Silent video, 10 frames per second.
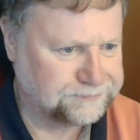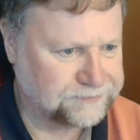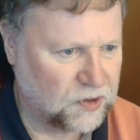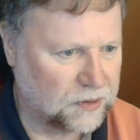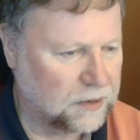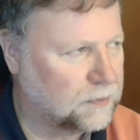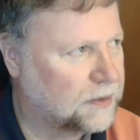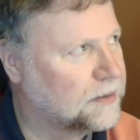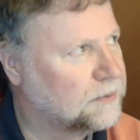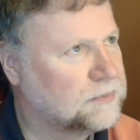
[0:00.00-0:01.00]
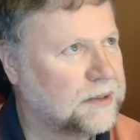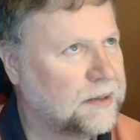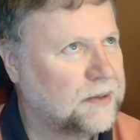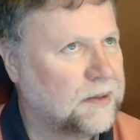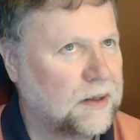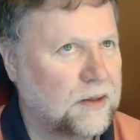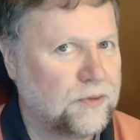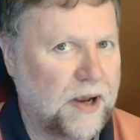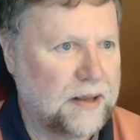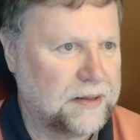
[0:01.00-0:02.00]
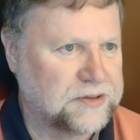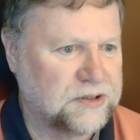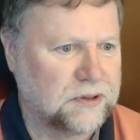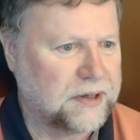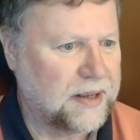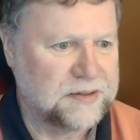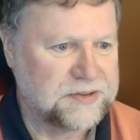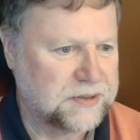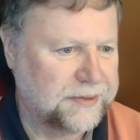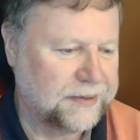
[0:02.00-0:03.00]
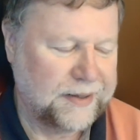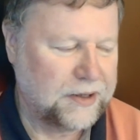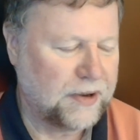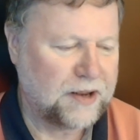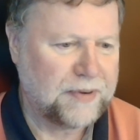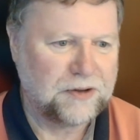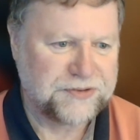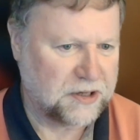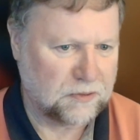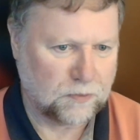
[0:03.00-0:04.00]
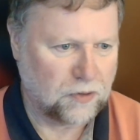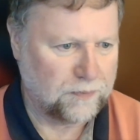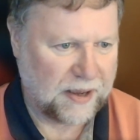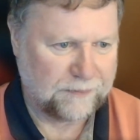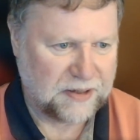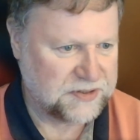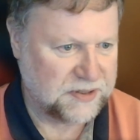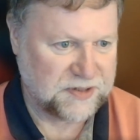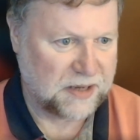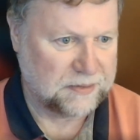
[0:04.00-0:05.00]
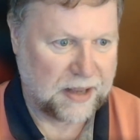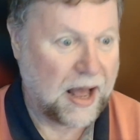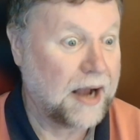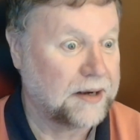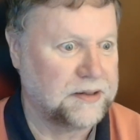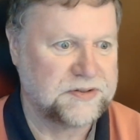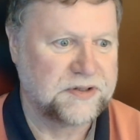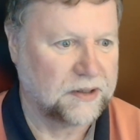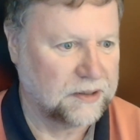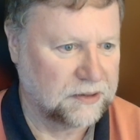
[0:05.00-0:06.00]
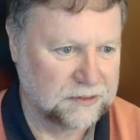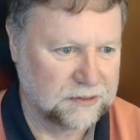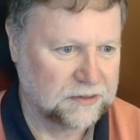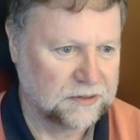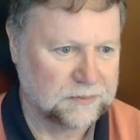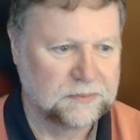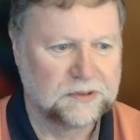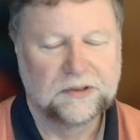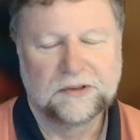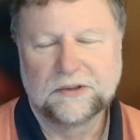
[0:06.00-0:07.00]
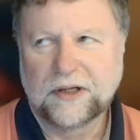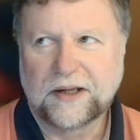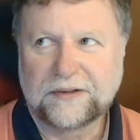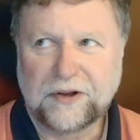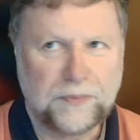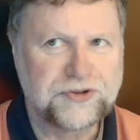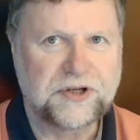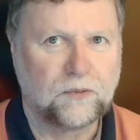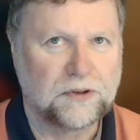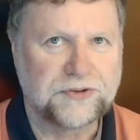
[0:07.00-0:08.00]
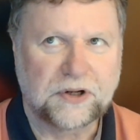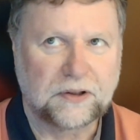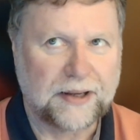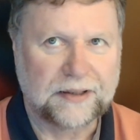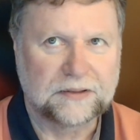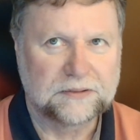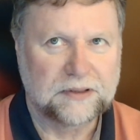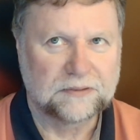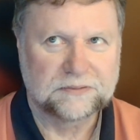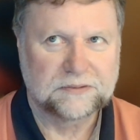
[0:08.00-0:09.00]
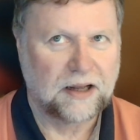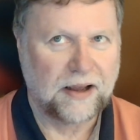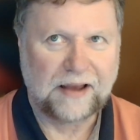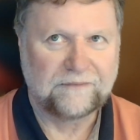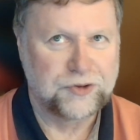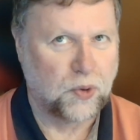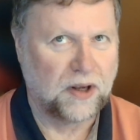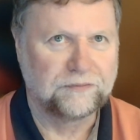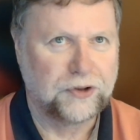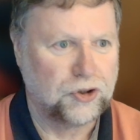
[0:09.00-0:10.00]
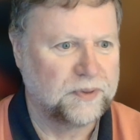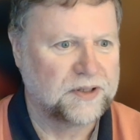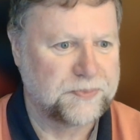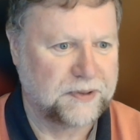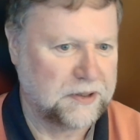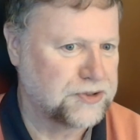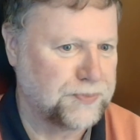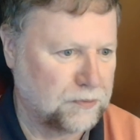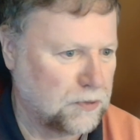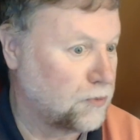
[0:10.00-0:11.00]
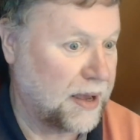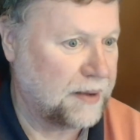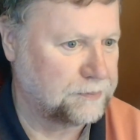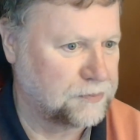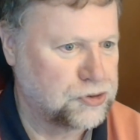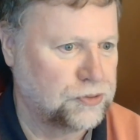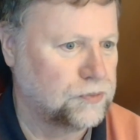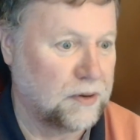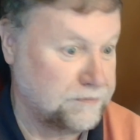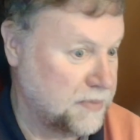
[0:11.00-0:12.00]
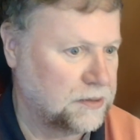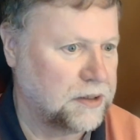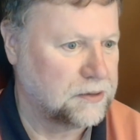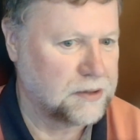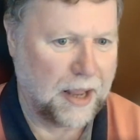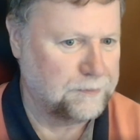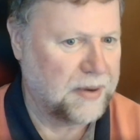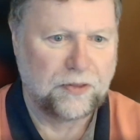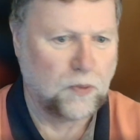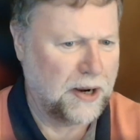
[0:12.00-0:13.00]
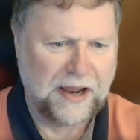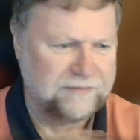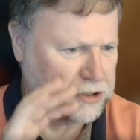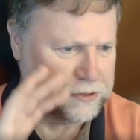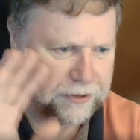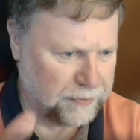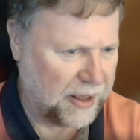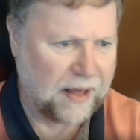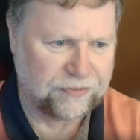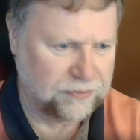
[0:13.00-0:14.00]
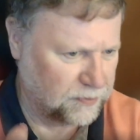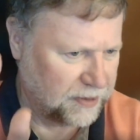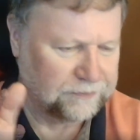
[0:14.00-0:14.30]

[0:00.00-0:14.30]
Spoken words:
The way I like to look at it is, anybody who's done a roadmap has this hockey stick. And the amusing ones are like, I have 12 qubits, but here's my roadmap to 1 million. And by the way, I have a clear path, right?